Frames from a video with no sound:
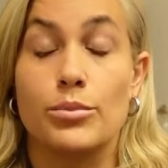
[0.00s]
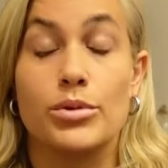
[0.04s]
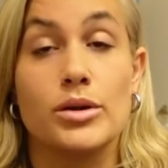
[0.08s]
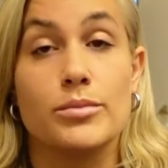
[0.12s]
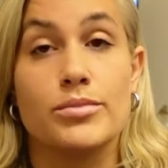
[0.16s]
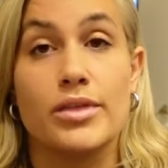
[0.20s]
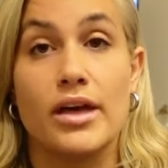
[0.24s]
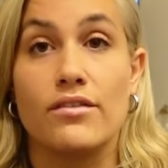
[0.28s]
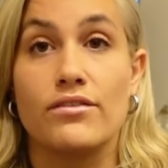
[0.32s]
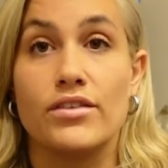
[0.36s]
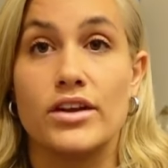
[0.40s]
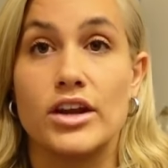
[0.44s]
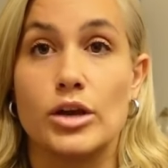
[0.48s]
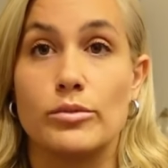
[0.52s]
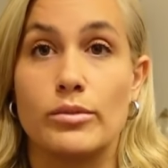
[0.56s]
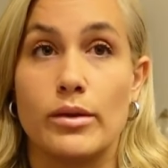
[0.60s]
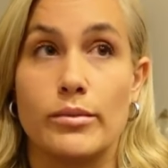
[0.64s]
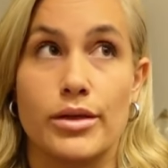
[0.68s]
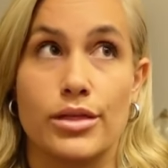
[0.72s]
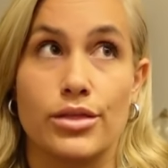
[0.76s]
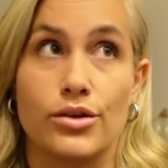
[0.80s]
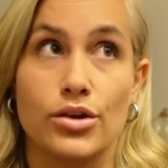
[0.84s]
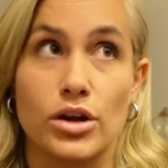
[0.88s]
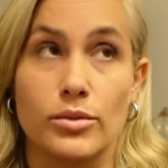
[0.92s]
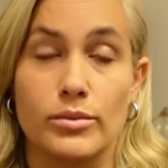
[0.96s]
I put up that video
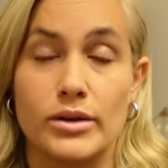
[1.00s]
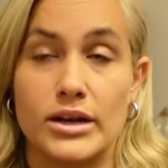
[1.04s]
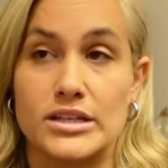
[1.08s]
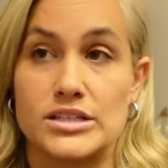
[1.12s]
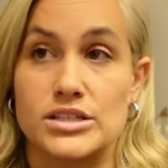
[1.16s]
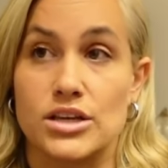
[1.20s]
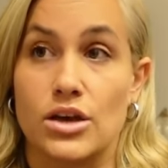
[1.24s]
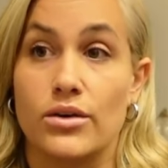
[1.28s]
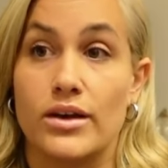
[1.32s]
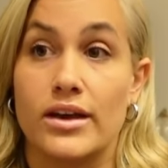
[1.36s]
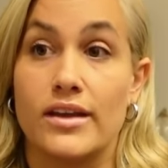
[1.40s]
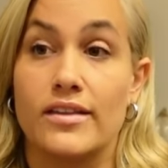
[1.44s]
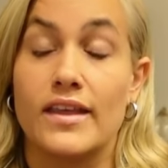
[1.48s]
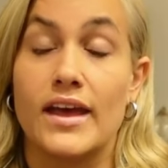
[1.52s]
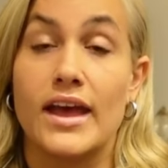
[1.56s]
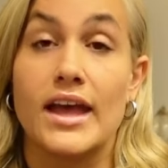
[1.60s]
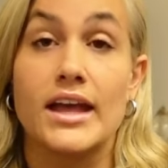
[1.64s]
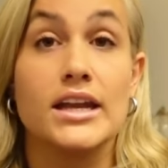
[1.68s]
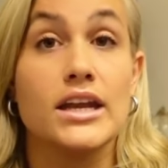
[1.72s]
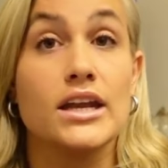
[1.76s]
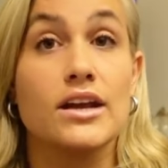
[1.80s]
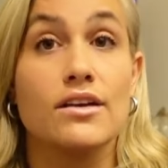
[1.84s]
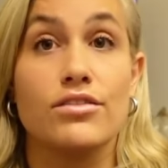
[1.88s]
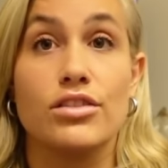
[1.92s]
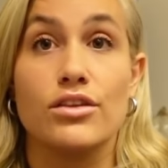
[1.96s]
maybe 30 minutes ago. In the
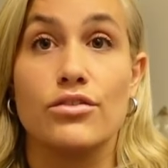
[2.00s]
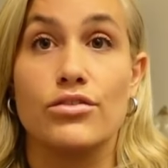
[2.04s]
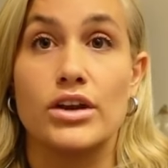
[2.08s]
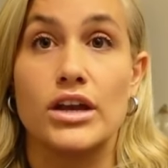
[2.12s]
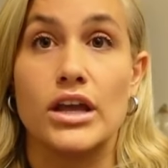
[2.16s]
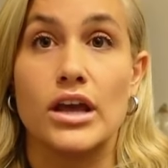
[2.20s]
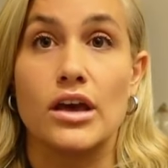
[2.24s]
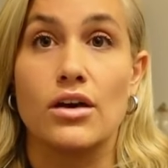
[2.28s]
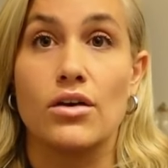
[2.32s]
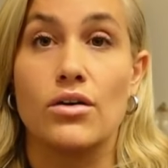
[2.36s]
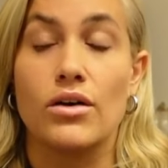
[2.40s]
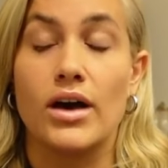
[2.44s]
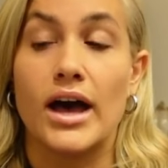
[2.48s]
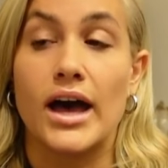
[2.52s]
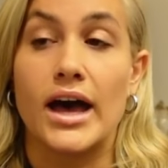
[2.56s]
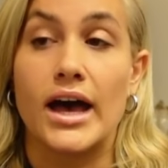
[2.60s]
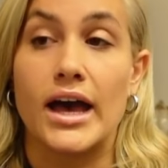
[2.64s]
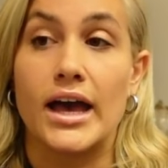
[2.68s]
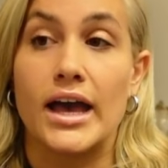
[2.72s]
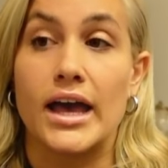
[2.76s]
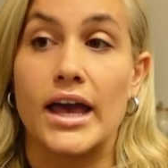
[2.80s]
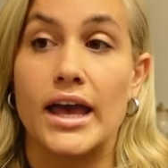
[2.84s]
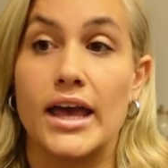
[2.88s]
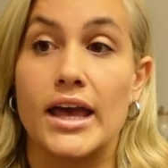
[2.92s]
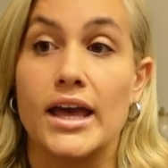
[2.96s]
ending of the video,
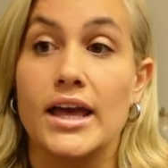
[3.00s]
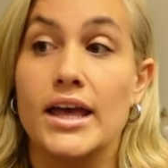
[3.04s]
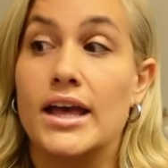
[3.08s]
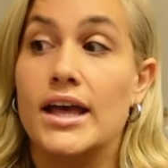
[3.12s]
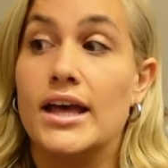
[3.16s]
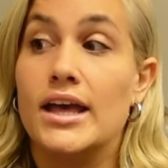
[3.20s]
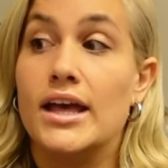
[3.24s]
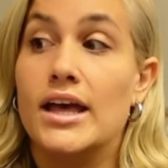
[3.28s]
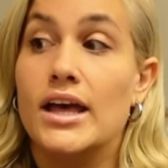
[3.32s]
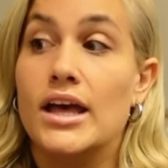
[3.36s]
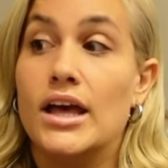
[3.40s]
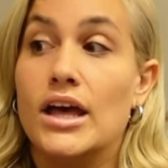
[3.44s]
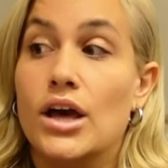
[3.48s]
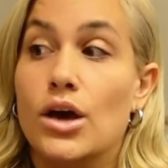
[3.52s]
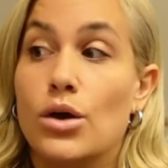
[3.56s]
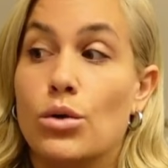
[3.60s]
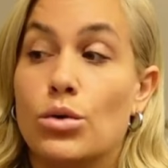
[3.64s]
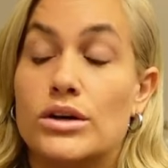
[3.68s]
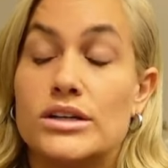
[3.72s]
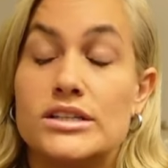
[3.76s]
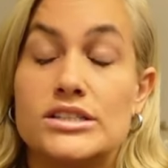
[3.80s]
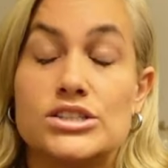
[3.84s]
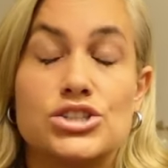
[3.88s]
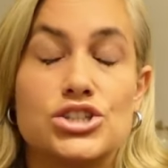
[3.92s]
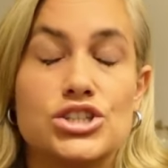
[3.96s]
I
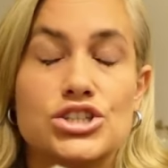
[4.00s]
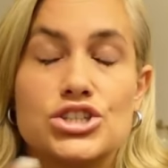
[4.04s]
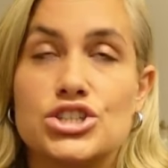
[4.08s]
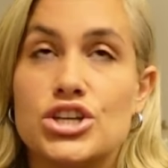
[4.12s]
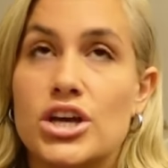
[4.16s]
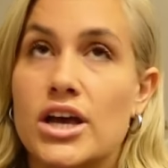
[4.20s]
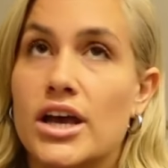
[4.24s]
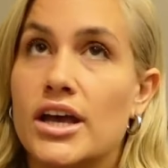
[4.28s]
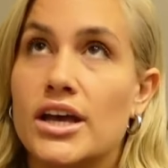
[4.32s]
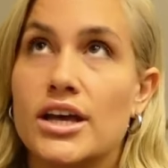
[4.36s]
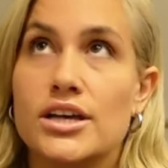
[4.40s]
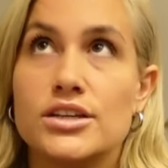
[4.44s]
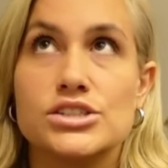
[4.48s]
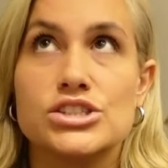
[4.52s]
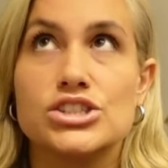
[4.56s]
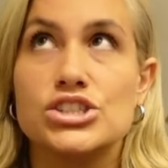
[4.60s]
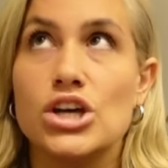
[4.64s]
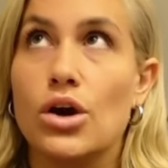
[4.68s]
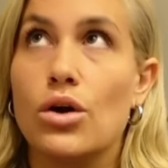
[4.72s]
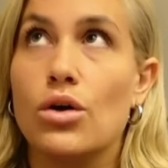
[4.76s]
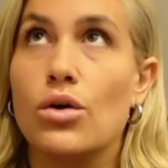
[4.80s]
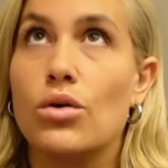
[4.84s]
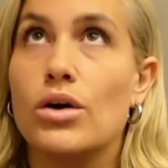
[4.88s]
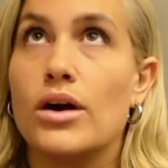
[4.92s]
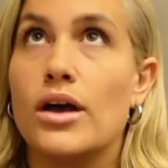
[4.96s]
was just
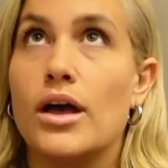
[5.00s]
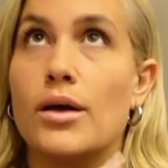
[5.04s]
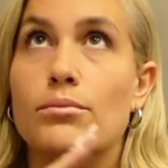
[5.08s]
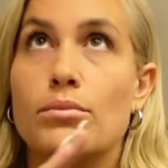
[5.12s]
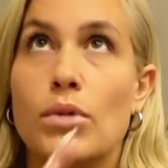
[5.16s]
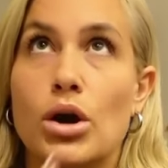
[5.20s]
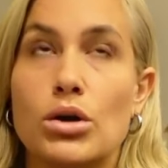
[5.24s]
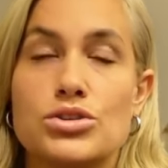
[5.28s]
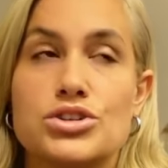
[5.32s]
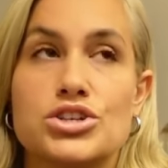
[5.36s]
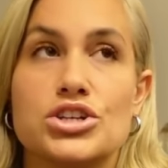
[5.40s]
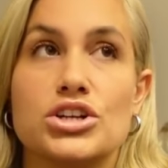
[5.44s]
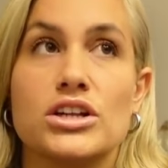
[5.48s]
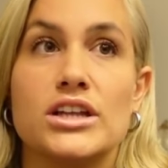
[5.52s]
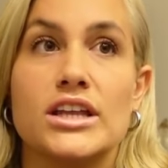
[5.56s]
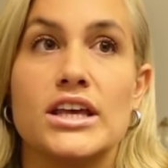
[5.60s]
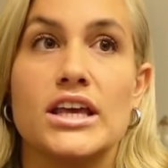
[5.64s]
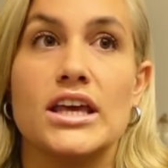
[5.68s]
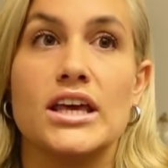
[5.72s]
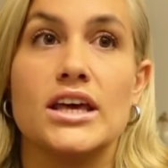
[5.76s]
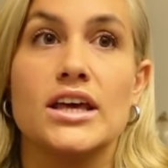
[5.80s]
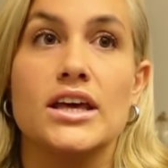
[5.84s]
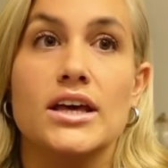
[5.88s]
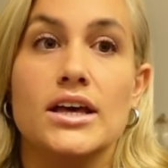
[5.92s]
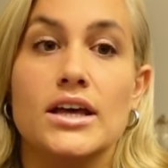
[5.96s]
so
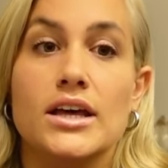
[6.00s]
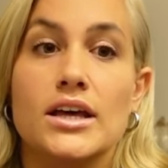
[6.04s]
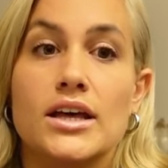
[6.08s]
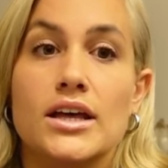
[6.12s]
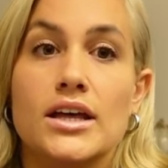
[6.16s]
emotionally